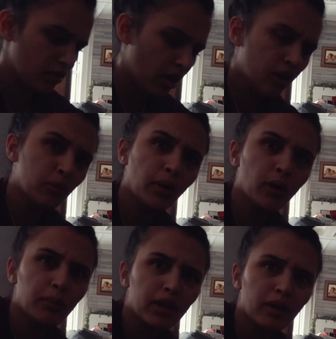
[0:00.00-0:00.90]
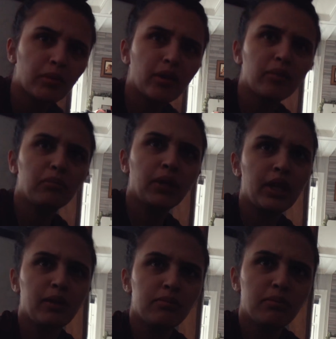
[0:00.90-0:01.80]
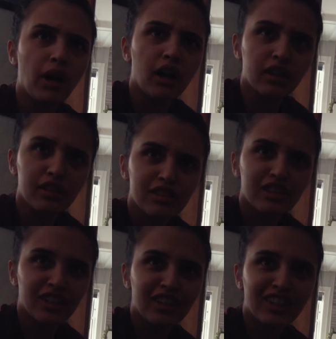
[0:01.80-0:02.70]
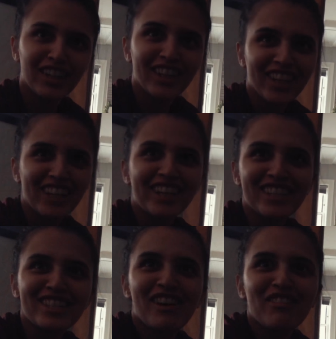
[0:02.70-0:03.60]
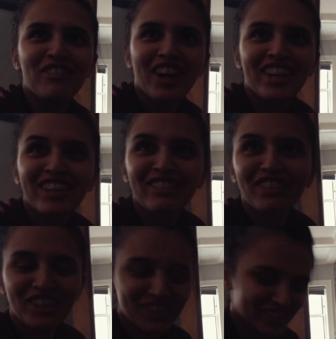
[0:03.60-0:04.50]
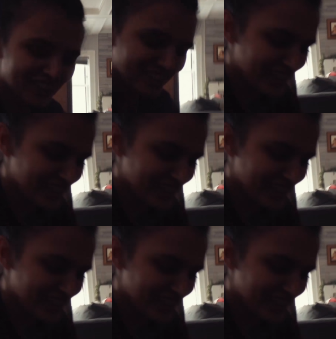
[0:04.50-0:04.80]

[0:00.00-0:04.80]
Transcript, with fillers: I'll open up a pee box. Like, is that fun for you?